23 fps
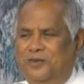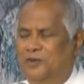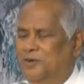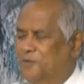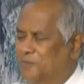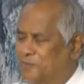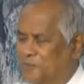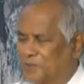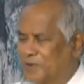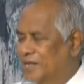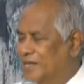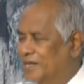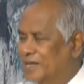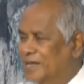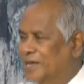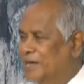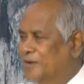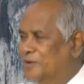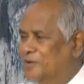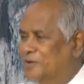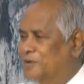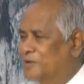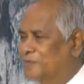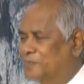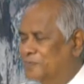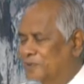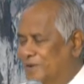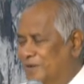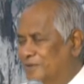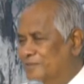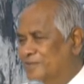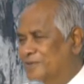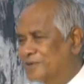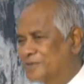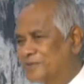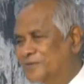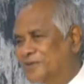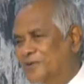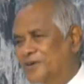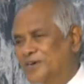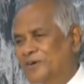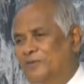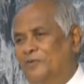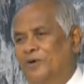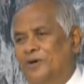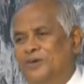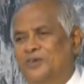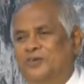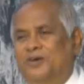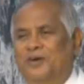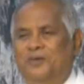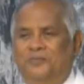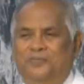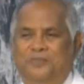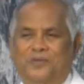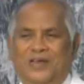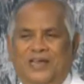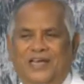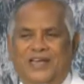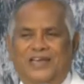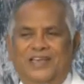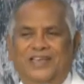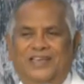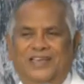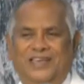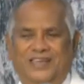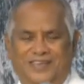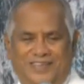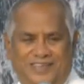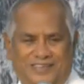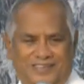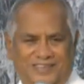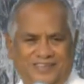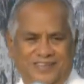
Don't pray, don't pray without knowing what you are praying.